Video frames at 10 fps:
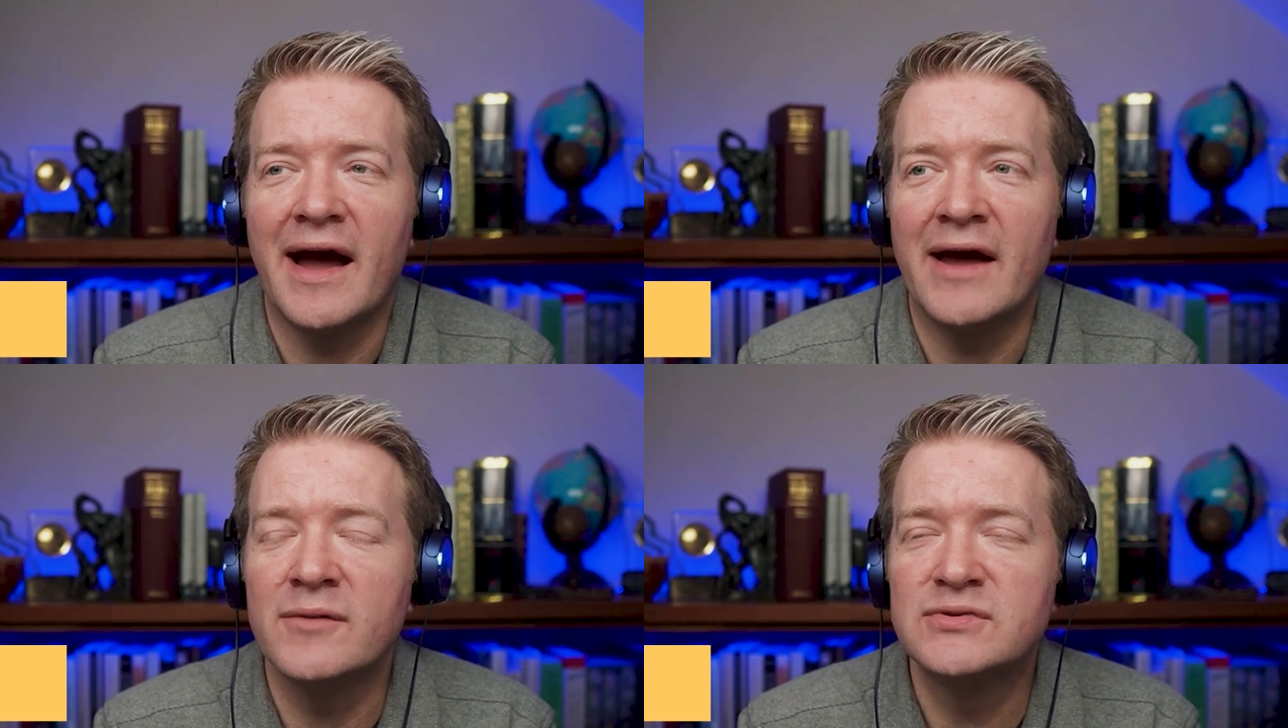
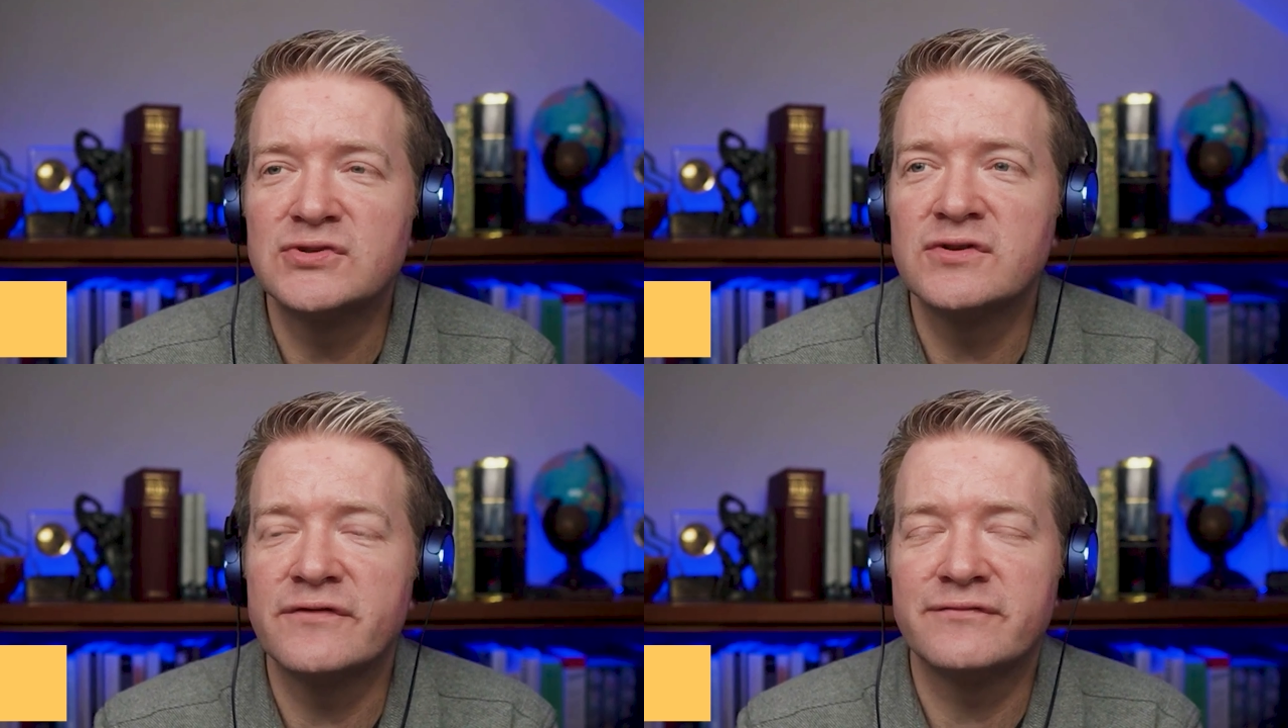I'm
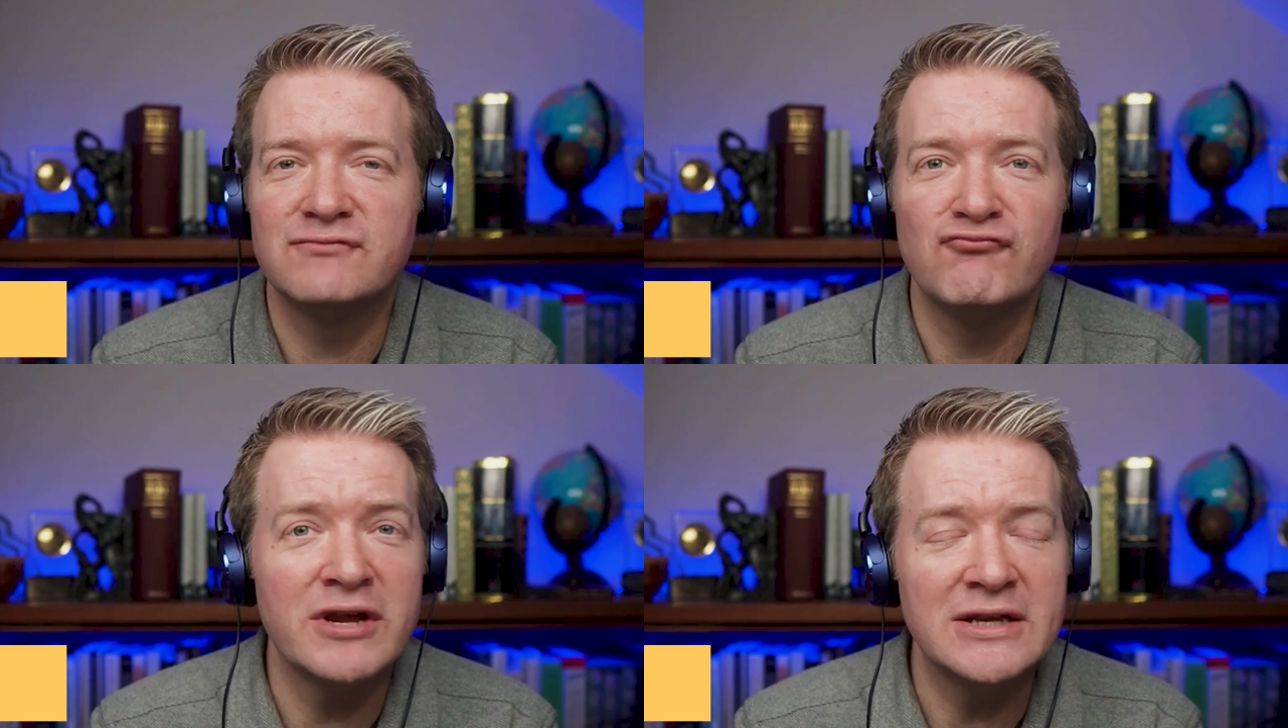sort of
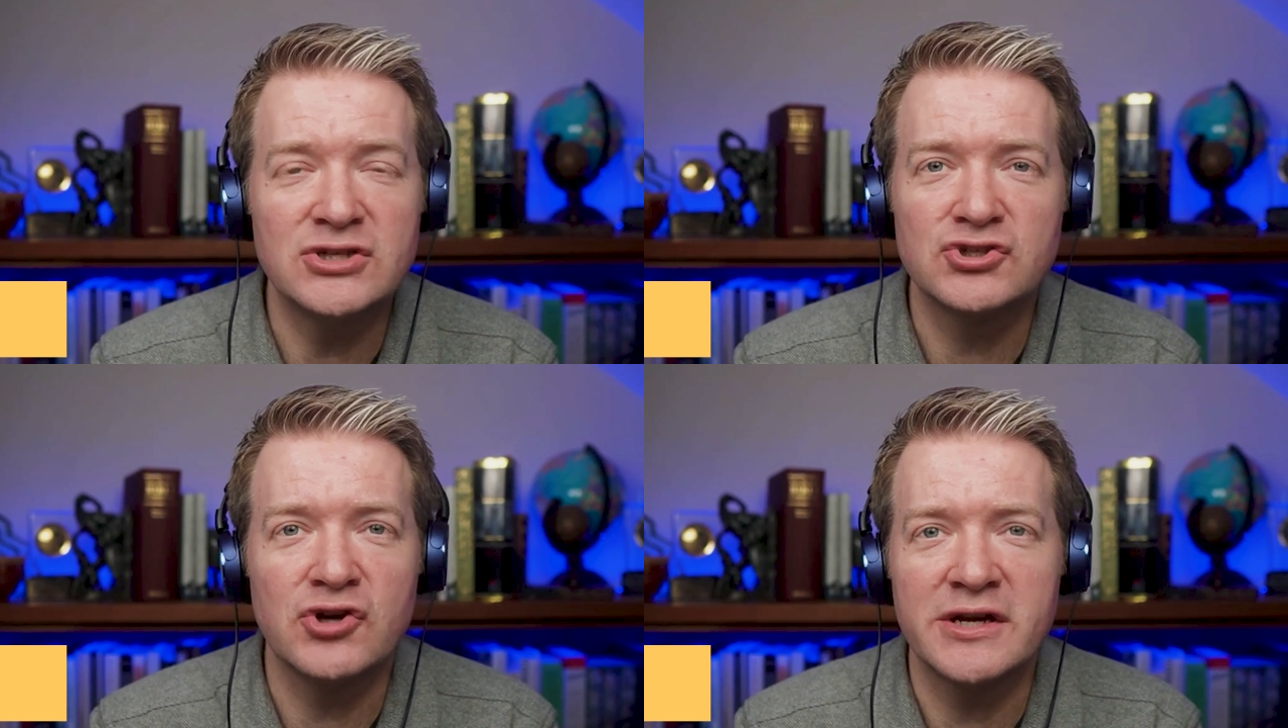really
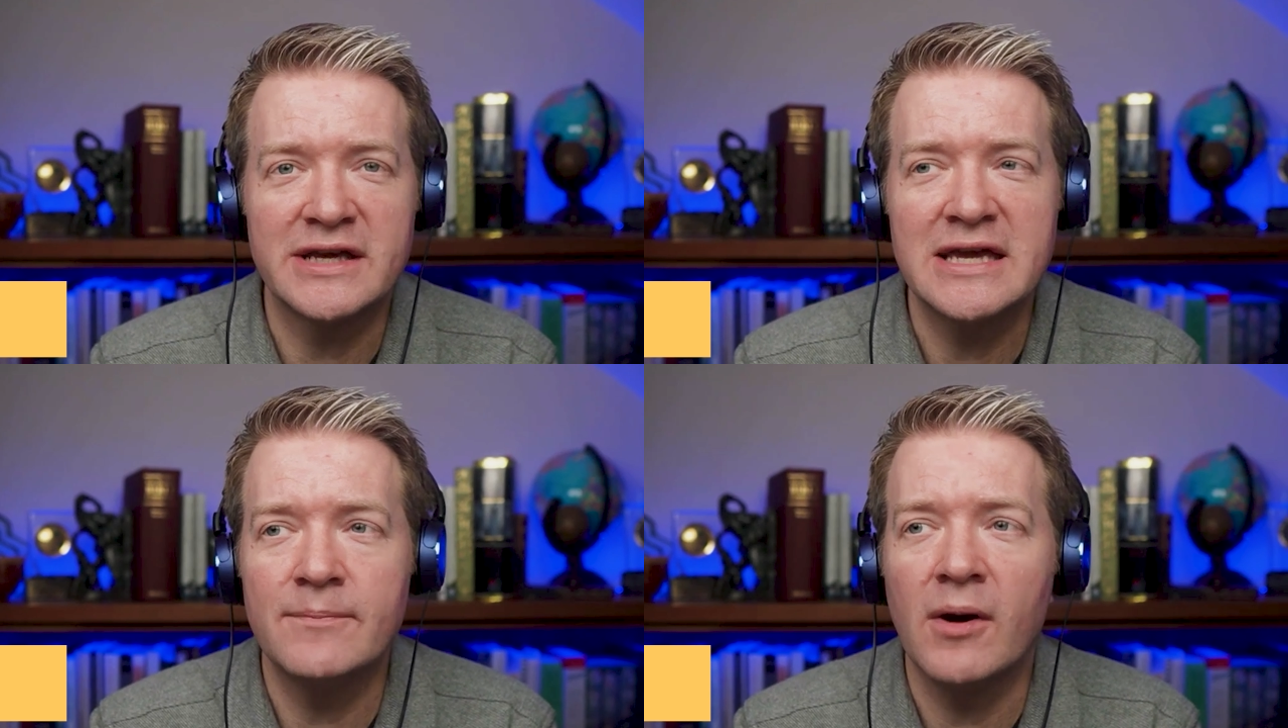just trying to
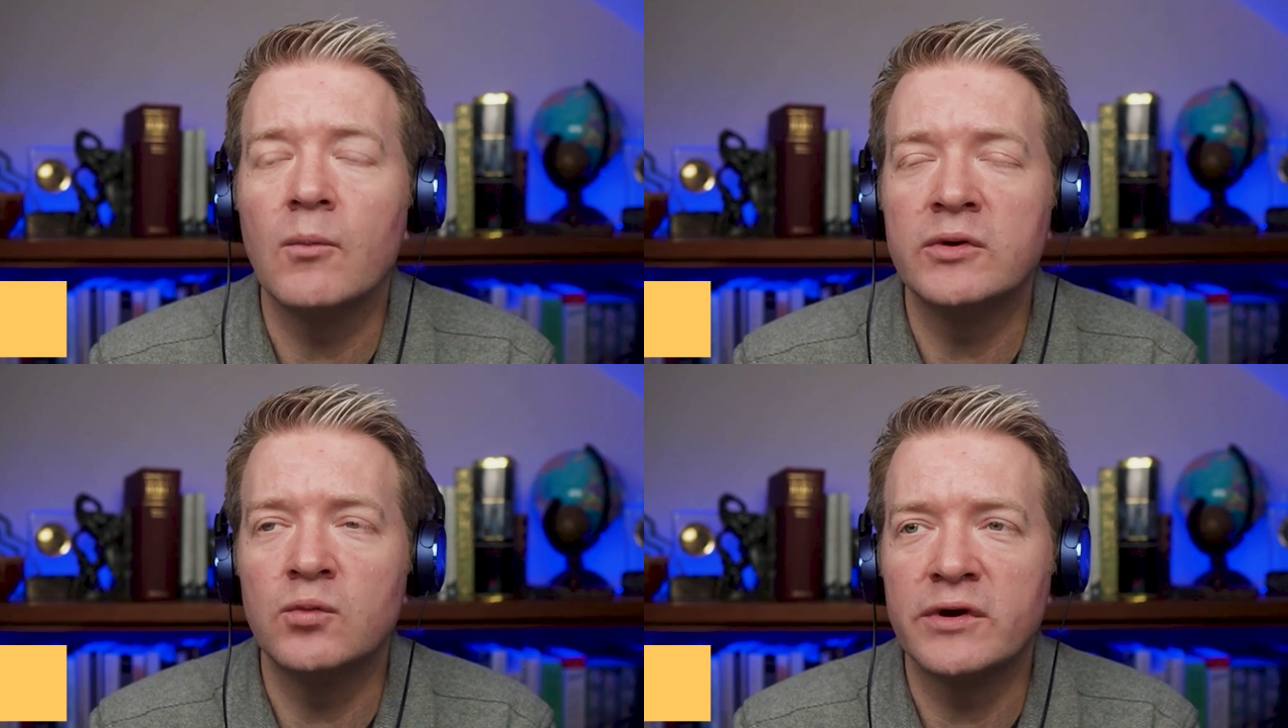keep up
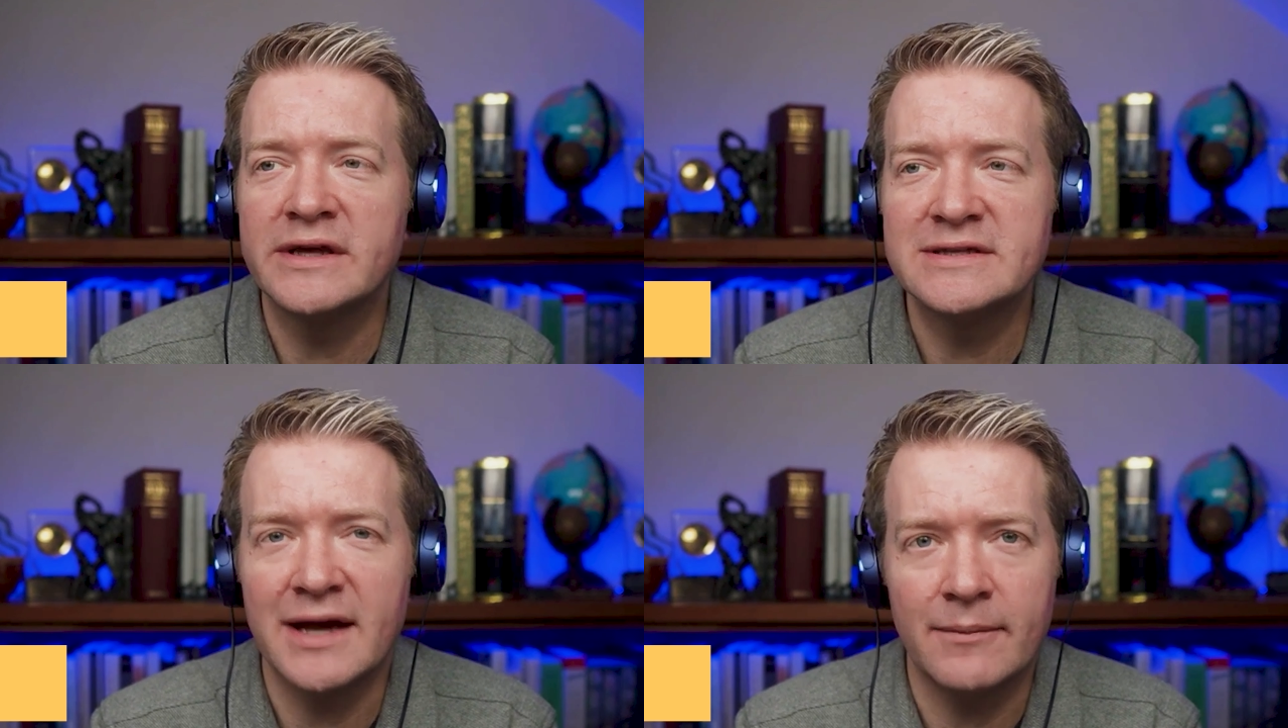with what
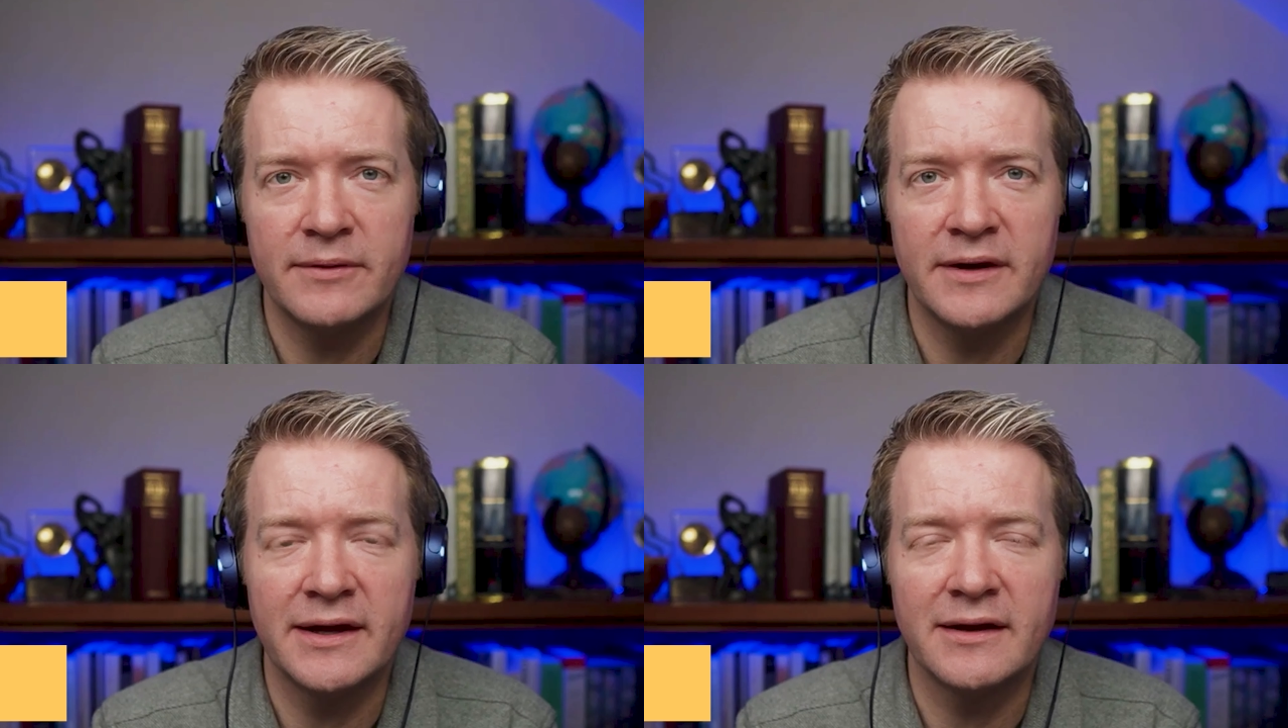is
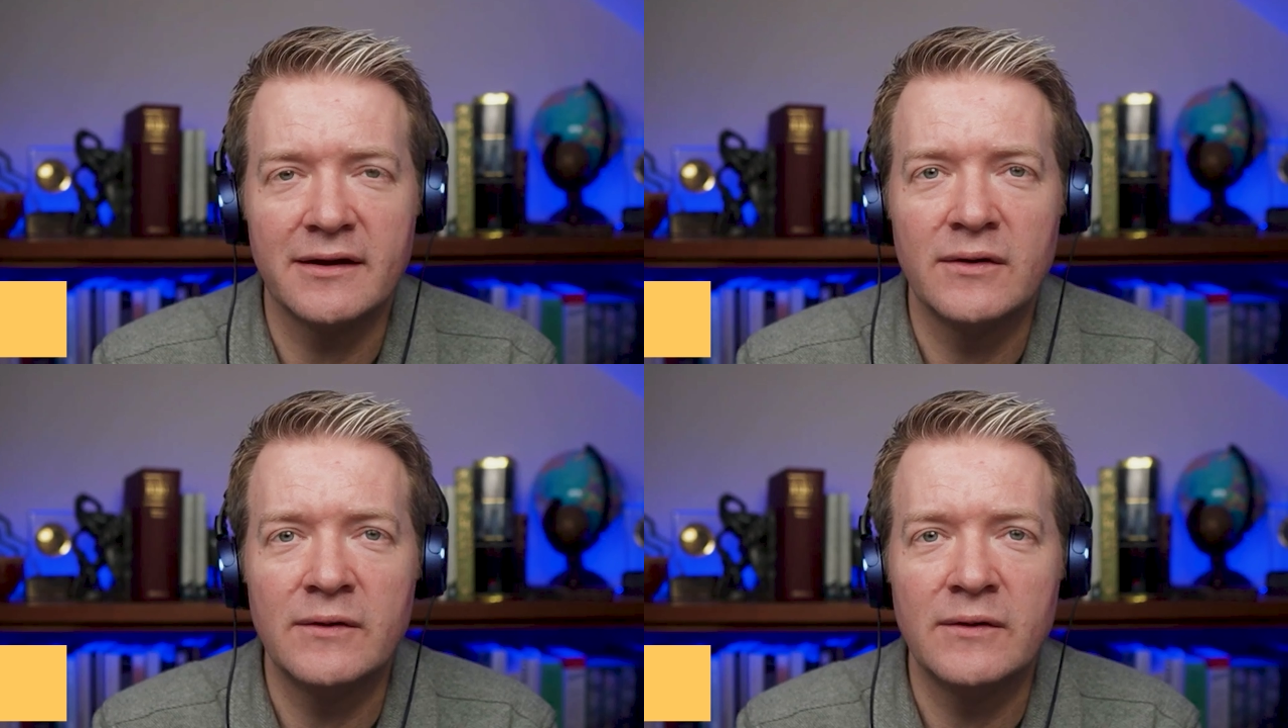happening.